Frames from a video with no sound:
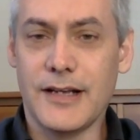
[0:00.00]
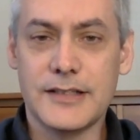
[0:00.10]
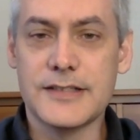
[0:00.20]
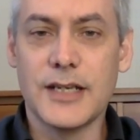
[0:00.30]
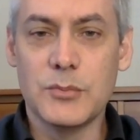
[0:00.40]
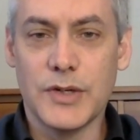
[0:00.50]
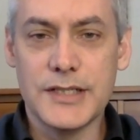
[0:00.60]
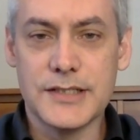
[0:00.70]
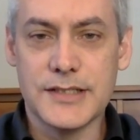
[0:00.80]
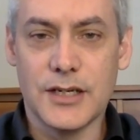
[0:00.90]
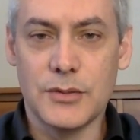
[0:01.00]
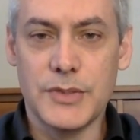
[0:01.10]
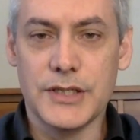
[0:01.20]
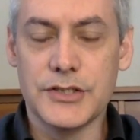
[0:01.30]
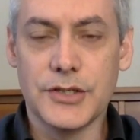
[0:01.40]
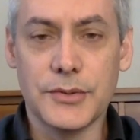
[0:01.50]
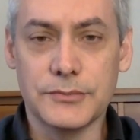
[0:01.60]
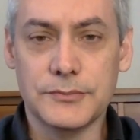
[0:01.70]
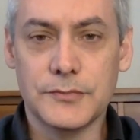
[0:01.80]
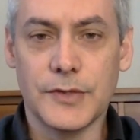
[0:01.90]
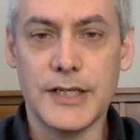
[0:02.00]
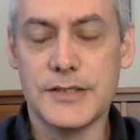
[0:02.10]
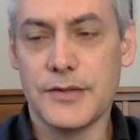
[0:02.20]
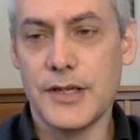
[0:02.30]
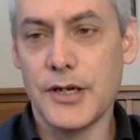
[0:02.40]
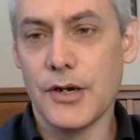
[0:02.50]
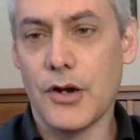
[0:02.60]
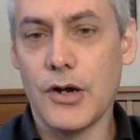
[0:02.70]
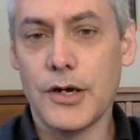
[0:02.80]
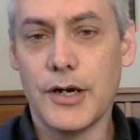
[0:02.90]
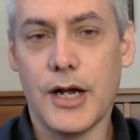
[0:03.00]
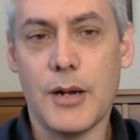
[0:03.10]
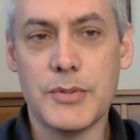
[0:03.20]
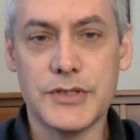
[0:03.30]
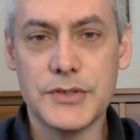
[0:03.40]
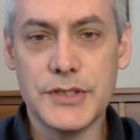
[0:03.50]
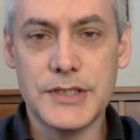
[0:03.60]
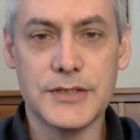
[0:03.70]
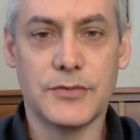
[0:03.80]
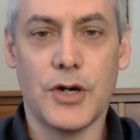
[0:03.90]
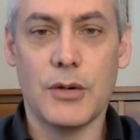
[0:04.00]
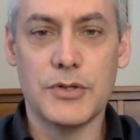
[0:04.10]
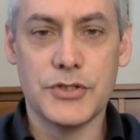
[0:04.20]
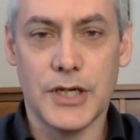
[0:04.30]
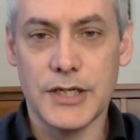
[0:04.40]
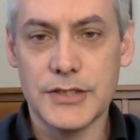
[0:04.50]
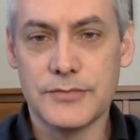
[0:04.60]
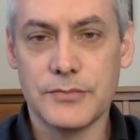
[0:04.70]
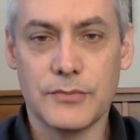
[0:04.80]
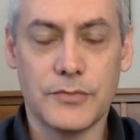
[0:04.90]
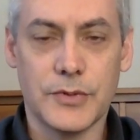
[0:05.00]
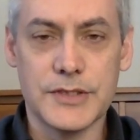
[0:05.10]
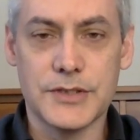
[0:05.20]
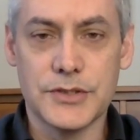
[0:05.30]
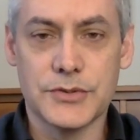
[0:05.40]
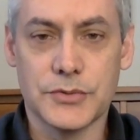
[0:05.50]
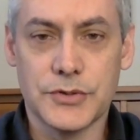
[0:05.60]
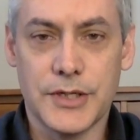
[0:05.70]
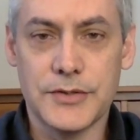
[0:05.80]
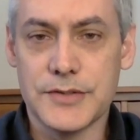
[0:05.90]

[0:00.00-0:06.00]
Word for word: they're not the same prices that are being shown, right? So there are opportunities for arbitrage for institutional